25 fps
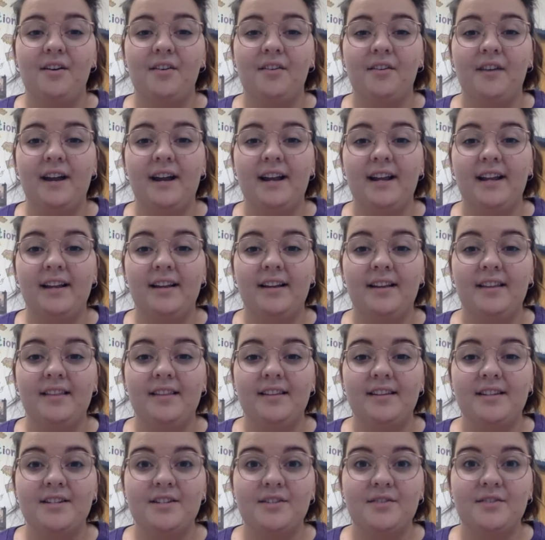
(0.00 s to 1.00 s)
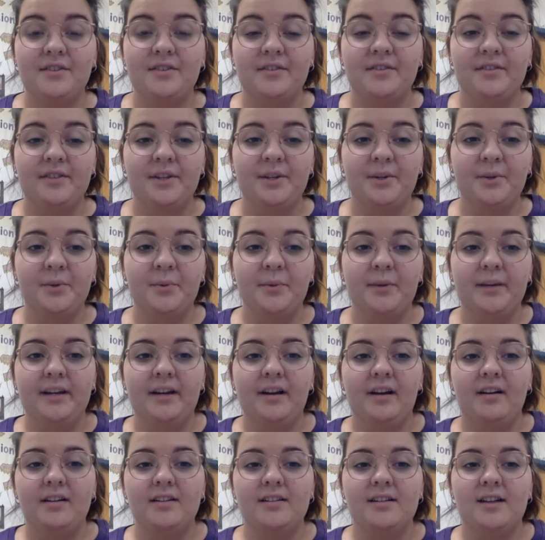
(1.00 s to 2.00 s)
right, in this review, we
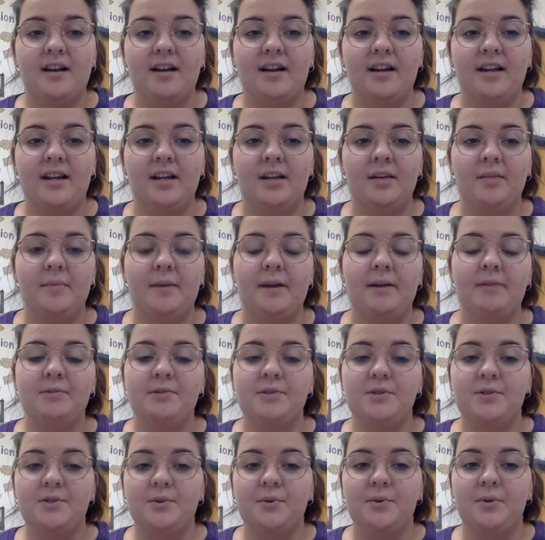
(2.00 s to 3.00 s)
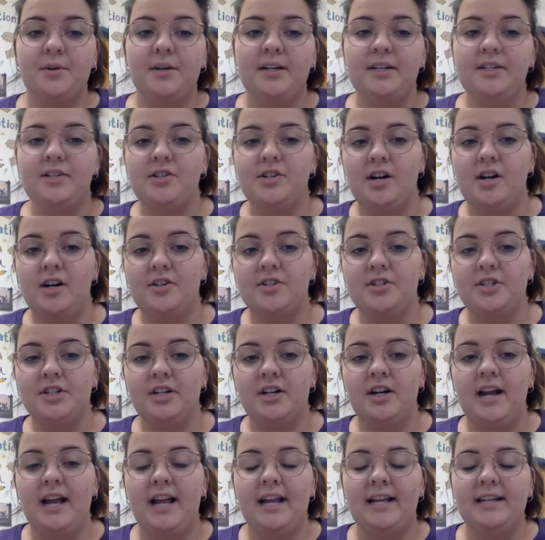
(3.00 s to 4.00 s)
are talking about story
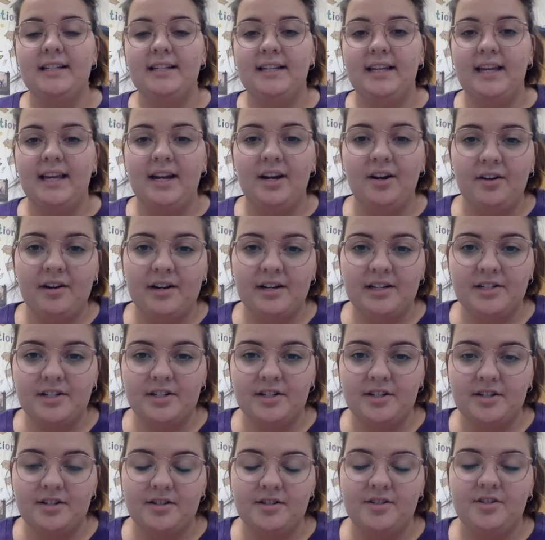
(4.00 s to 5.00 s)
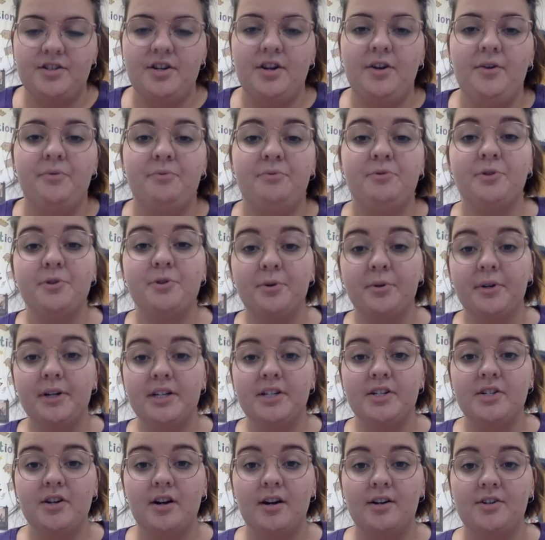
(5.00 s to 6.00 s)
structure and characters. So, story
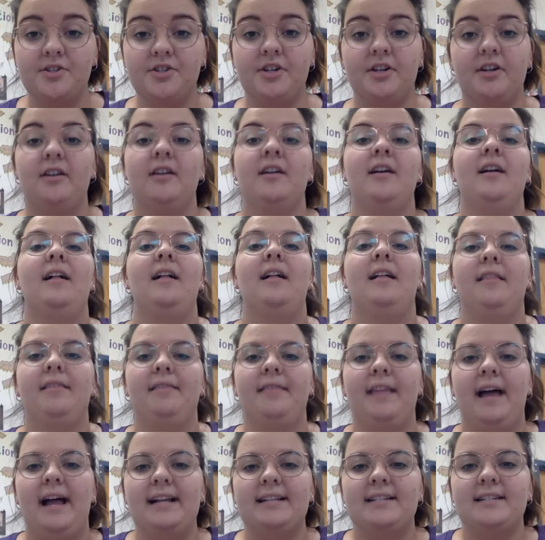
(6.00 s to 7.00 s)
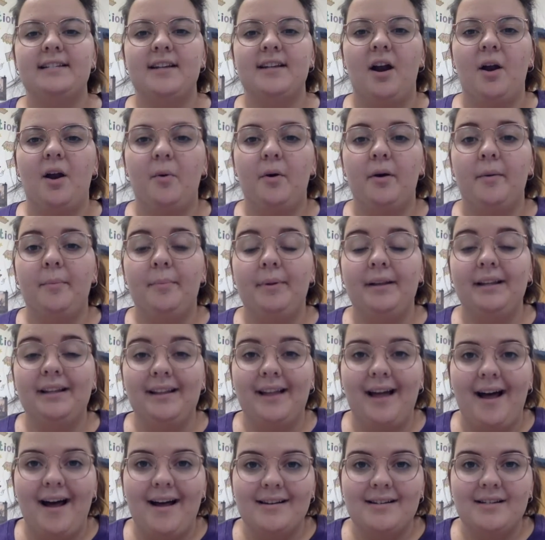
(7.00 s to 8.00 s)
structure, that's our
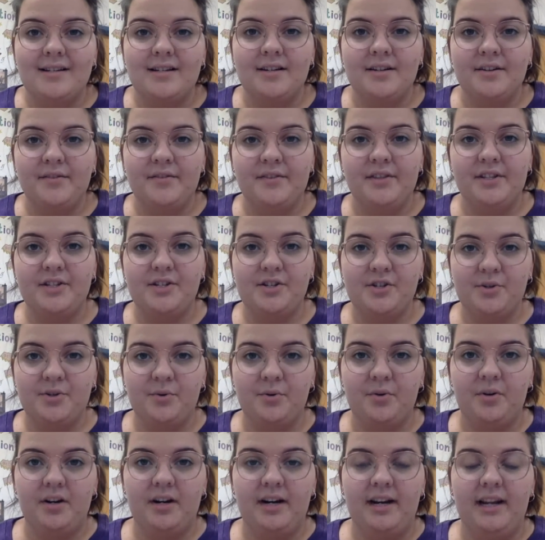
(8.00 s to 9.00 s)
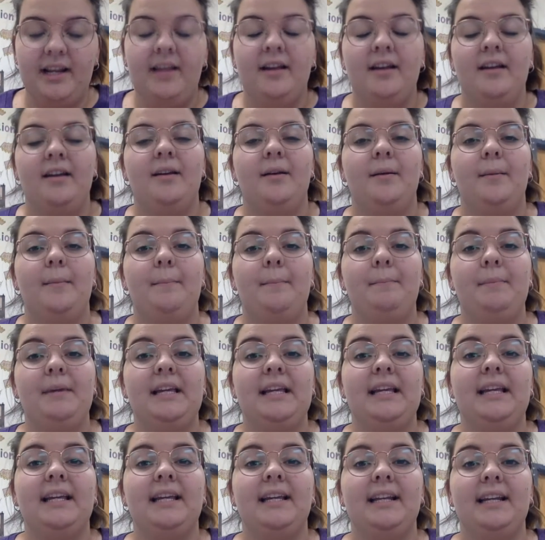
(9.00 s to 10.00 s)
plot of the story.
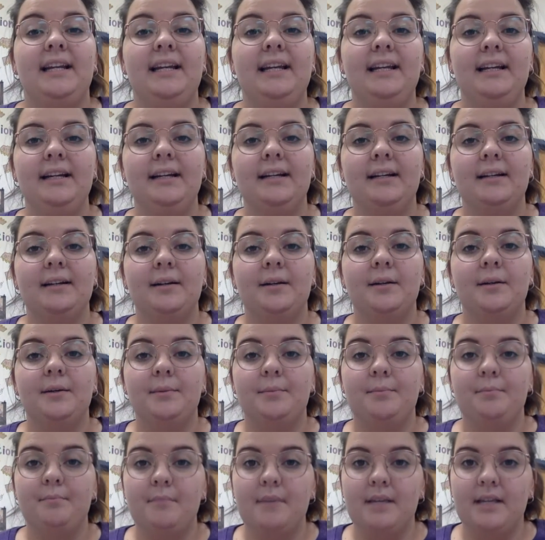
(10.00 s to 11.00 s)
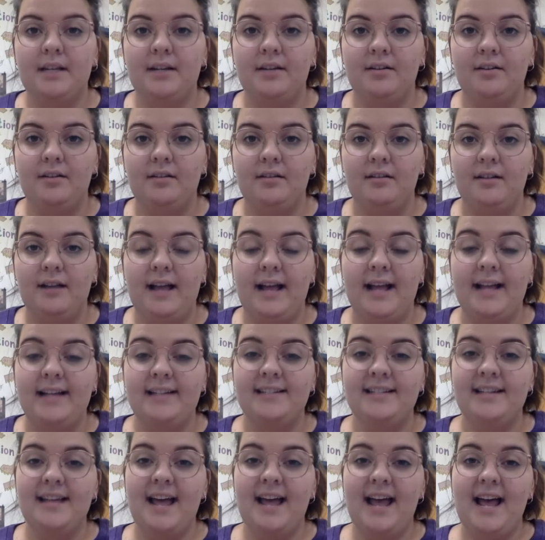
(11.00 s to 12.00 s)
Beginning, middle,
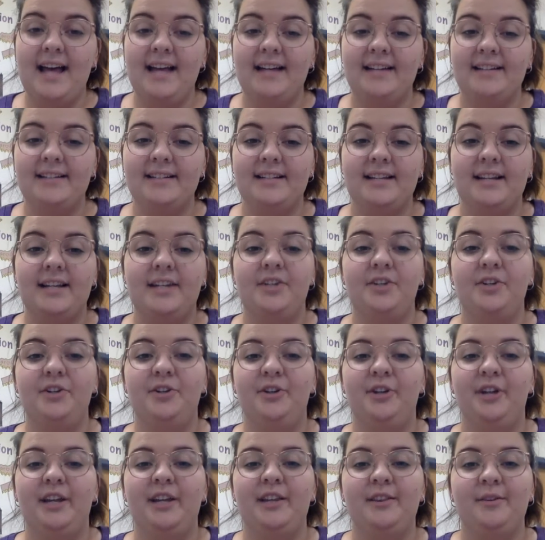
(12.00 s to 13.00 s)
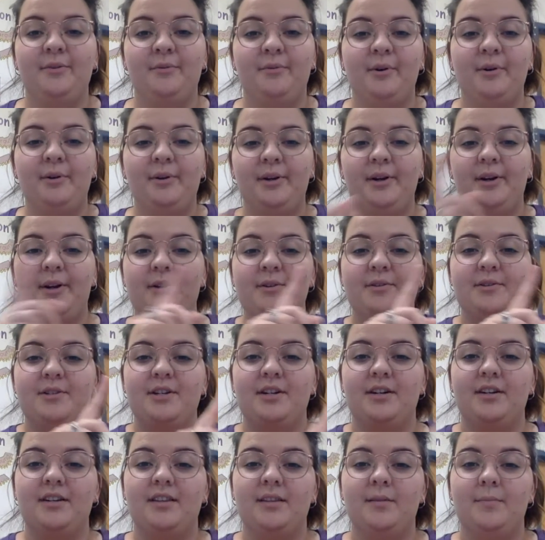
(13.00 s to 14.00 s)
and end. And you'll look at the roller
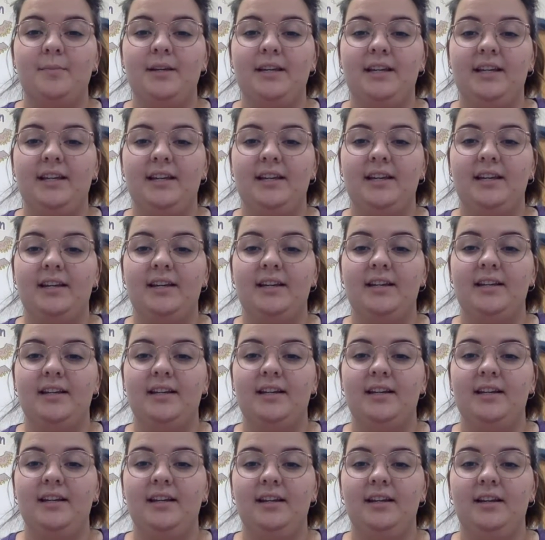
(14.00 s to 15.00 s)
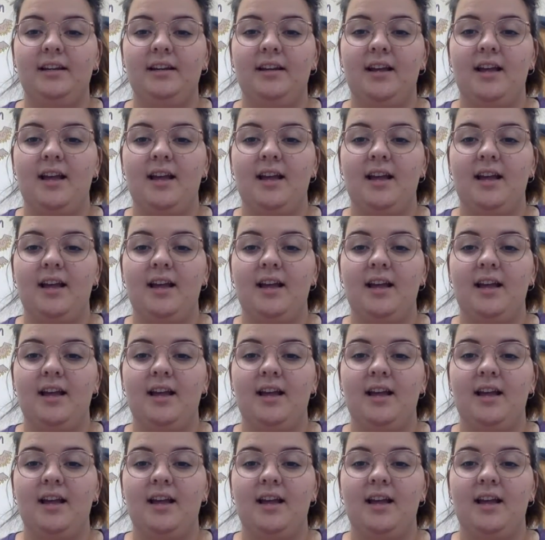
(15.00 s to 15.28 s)
coaster at the beginning,